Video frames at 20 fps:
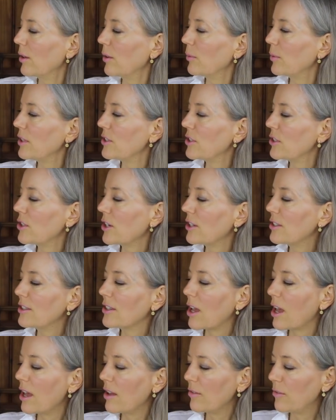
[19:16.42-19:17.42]
which
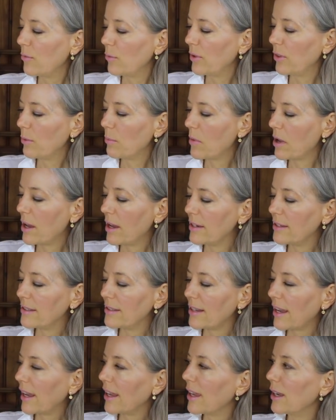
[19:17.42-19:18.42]
starts off with my
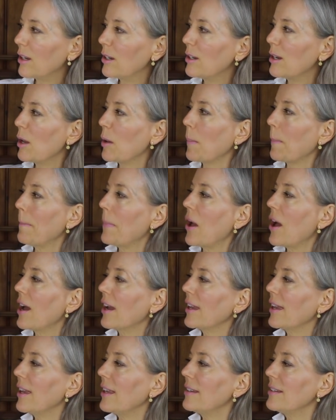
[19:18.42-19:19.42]
second
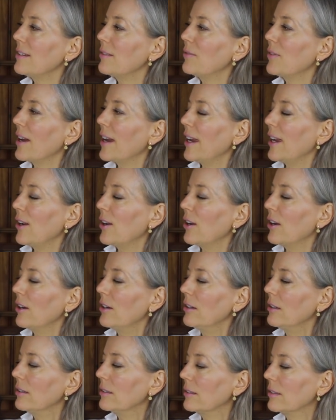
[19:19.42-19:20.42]
pocket
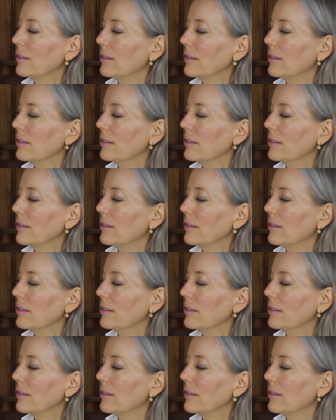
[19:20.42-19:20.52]
divider.